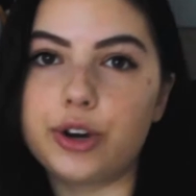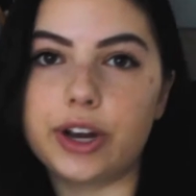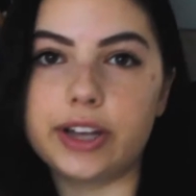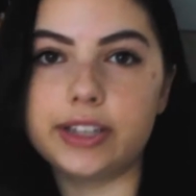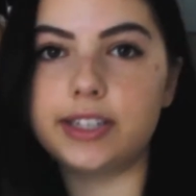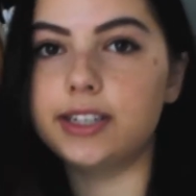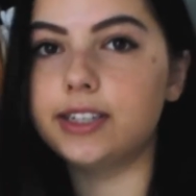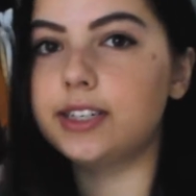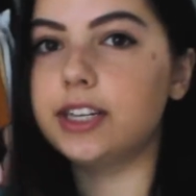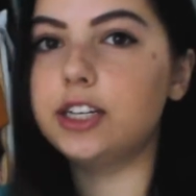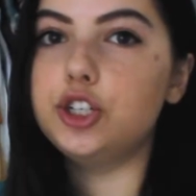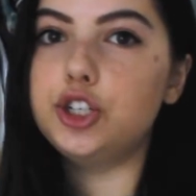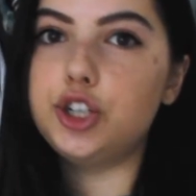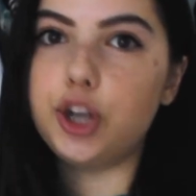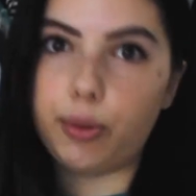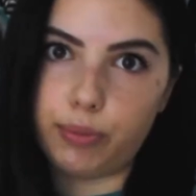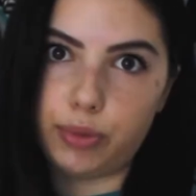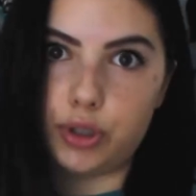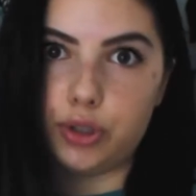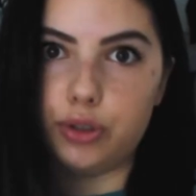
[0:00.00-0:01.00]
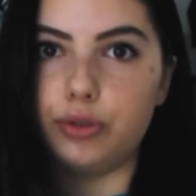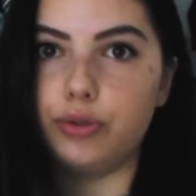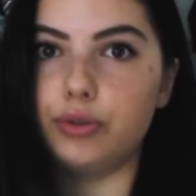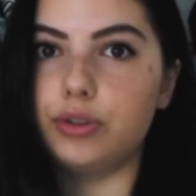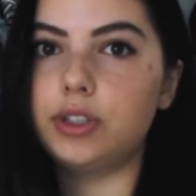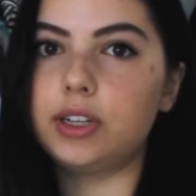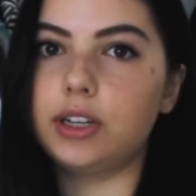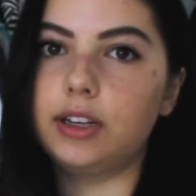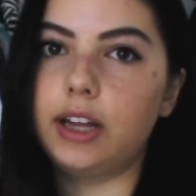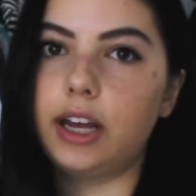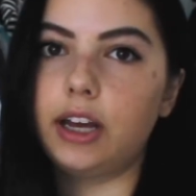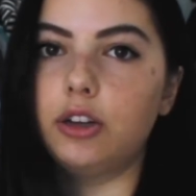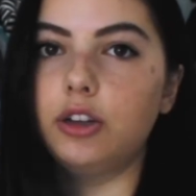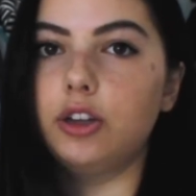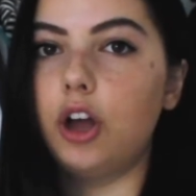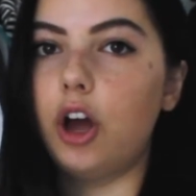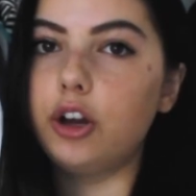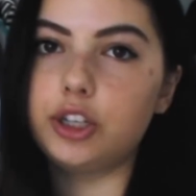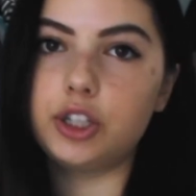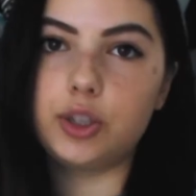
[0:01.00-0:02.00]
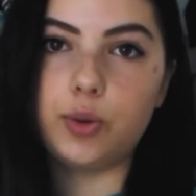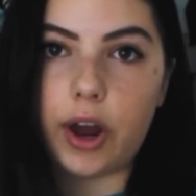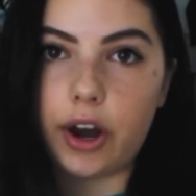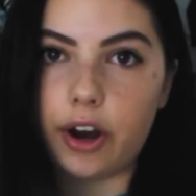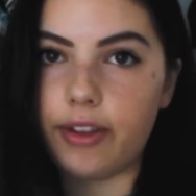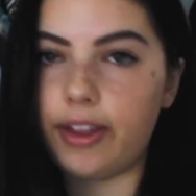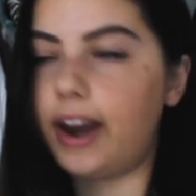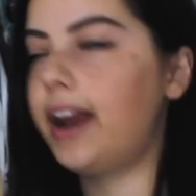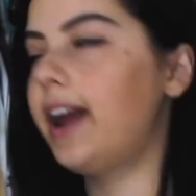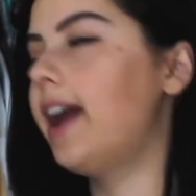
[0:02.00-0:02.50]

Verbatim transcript: dresses and jumpsuits and like long sweater that I